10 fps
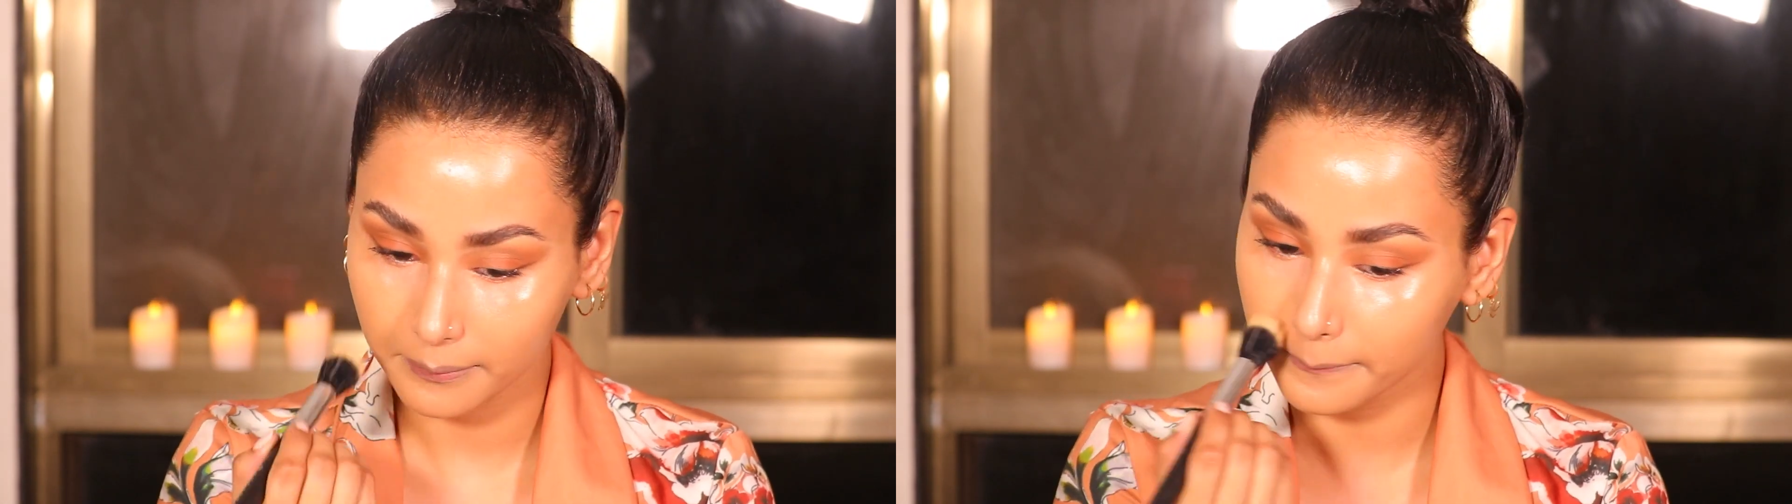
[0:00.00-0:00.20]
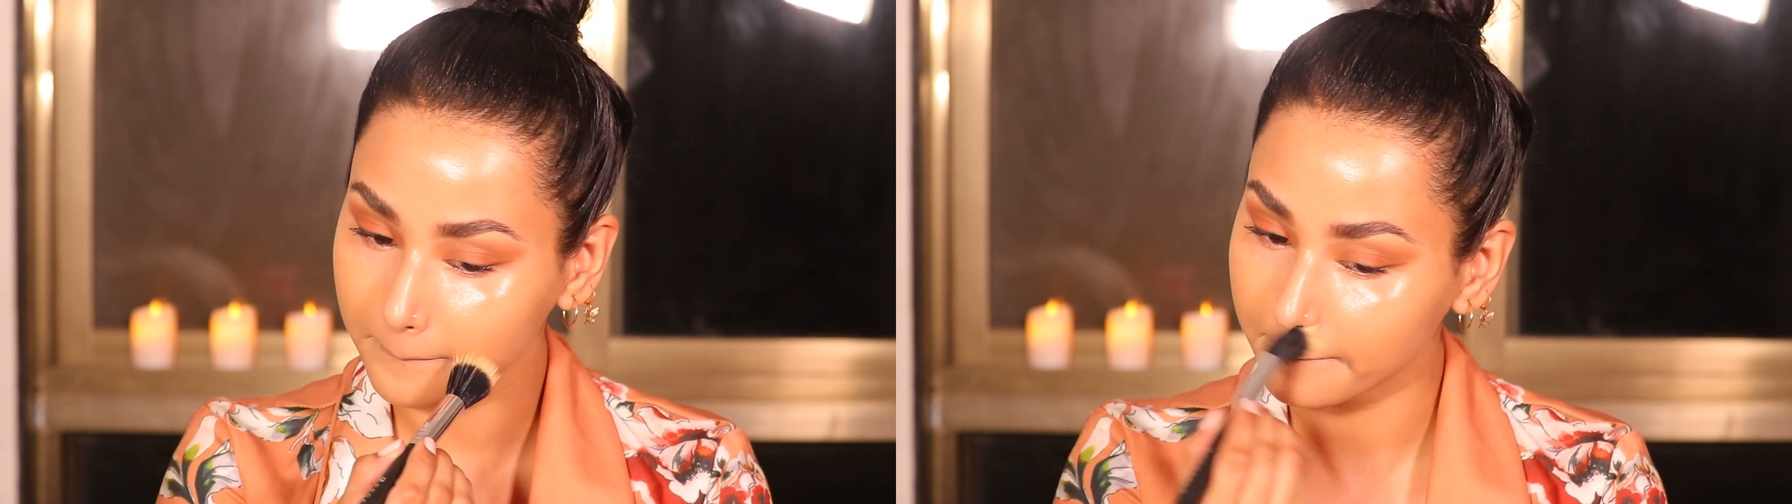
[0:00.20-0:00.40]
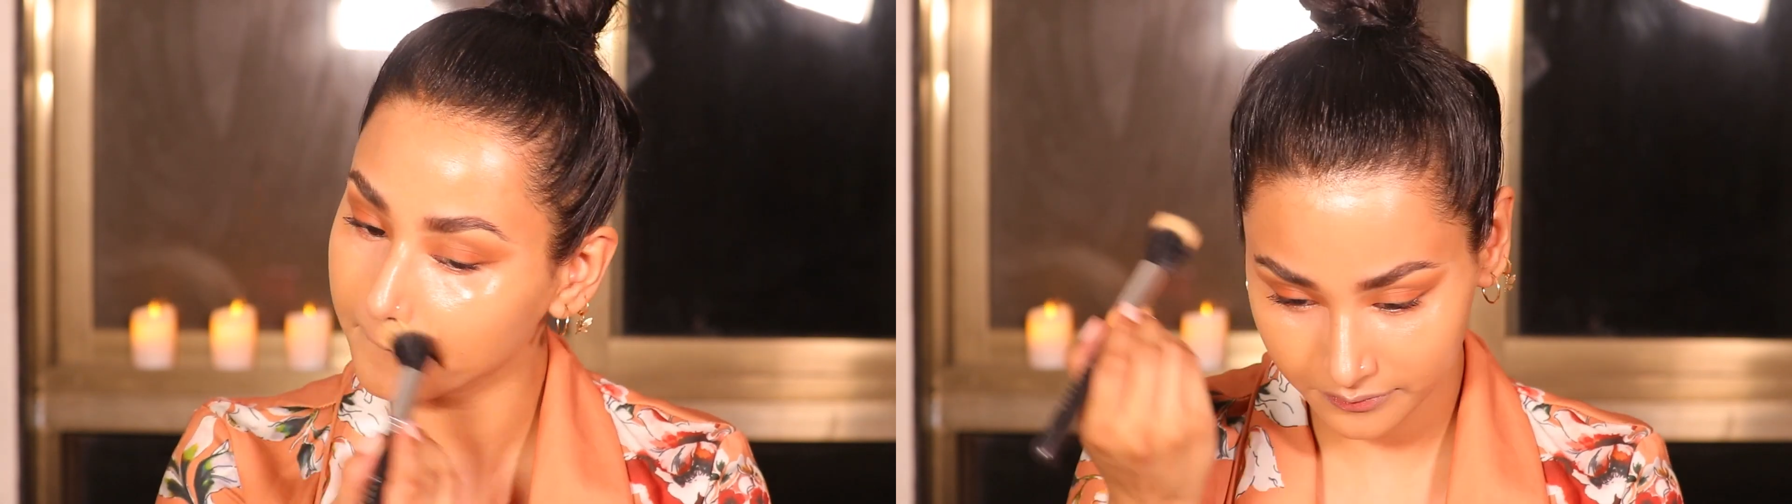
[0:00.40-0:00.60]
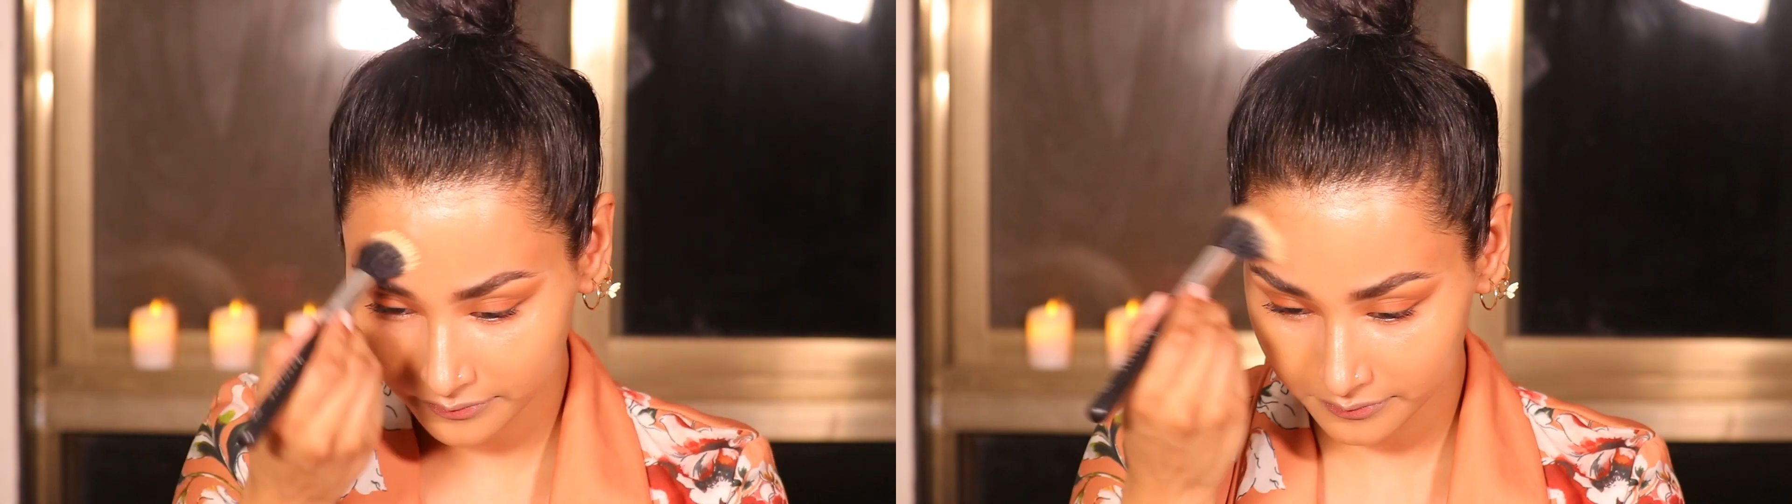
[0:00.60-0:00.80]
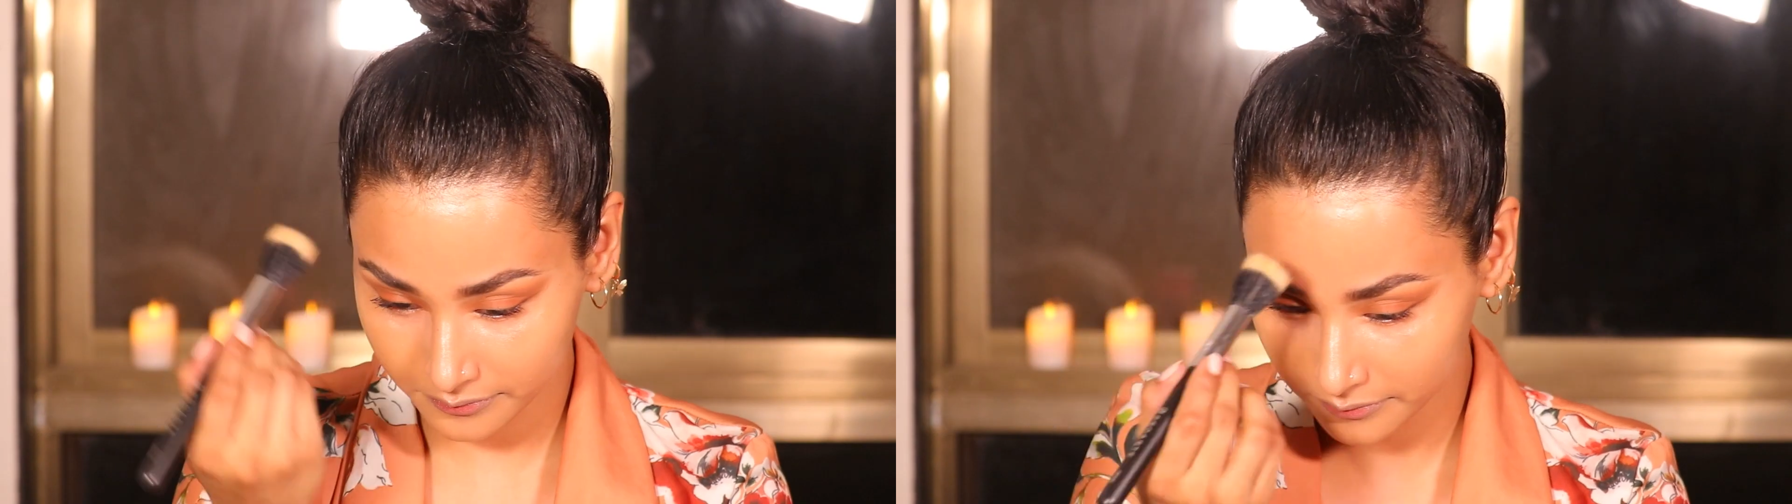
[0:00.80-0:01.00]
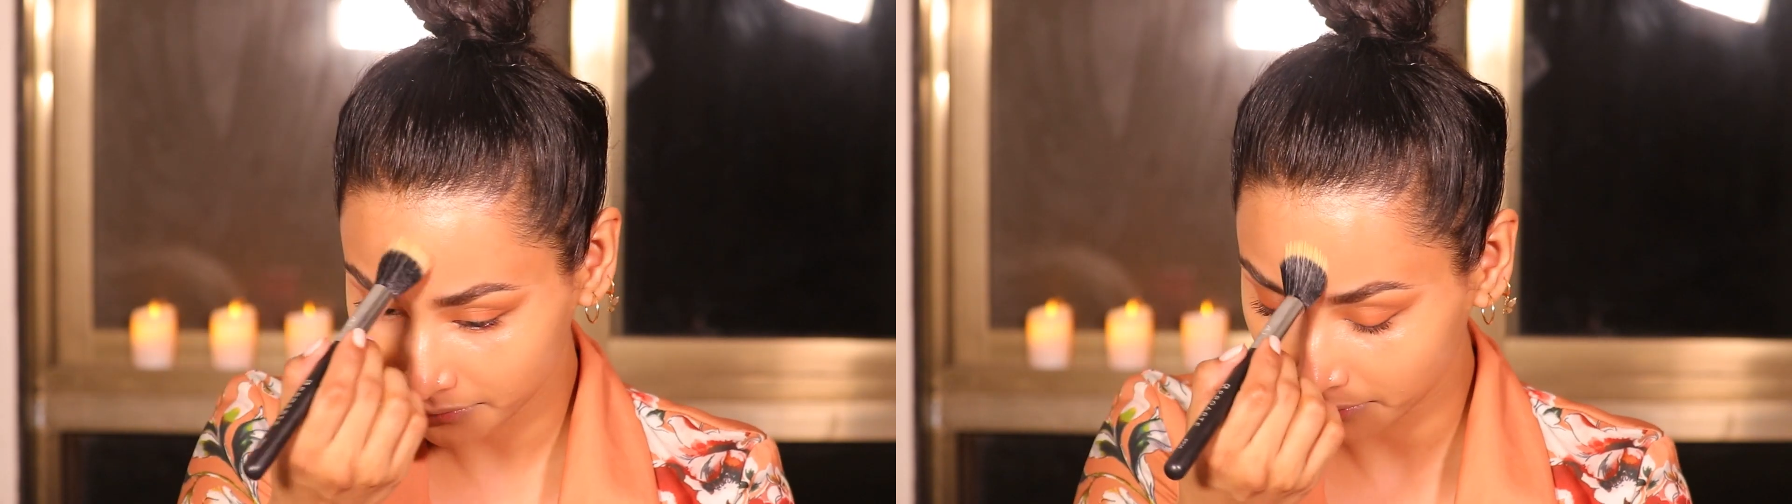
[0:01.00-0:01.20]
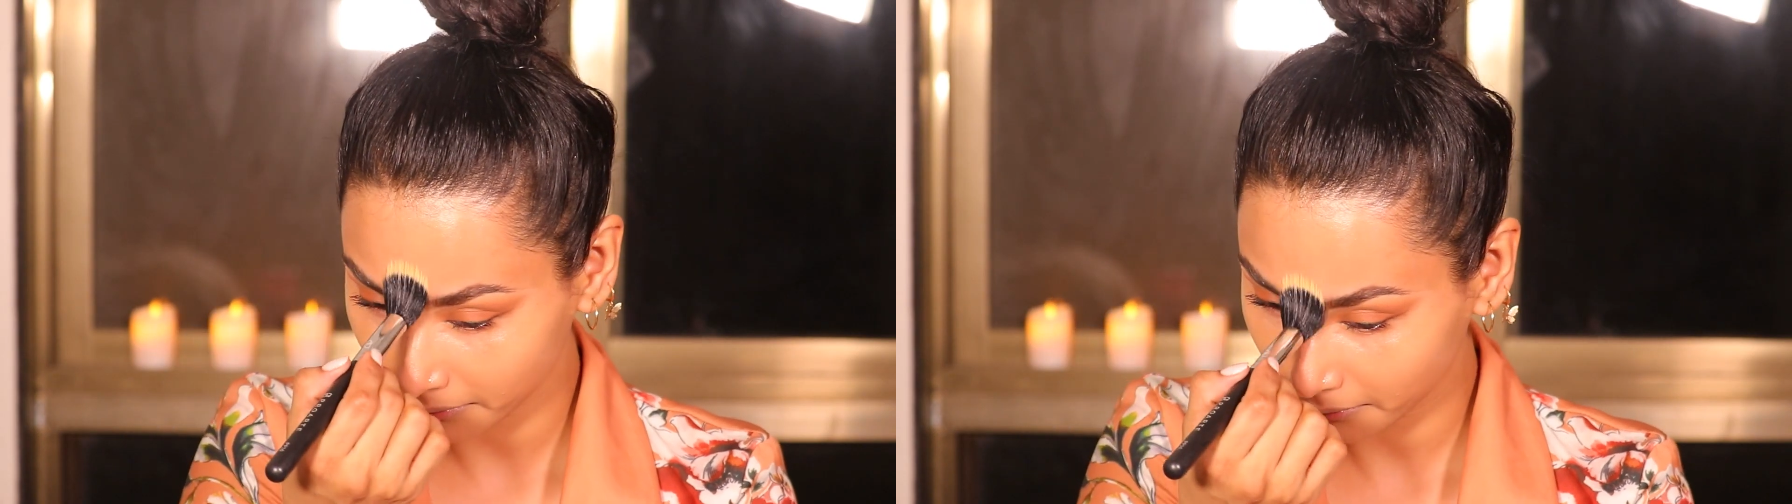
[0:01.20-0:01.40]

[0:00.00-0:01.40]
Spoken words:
move whatever's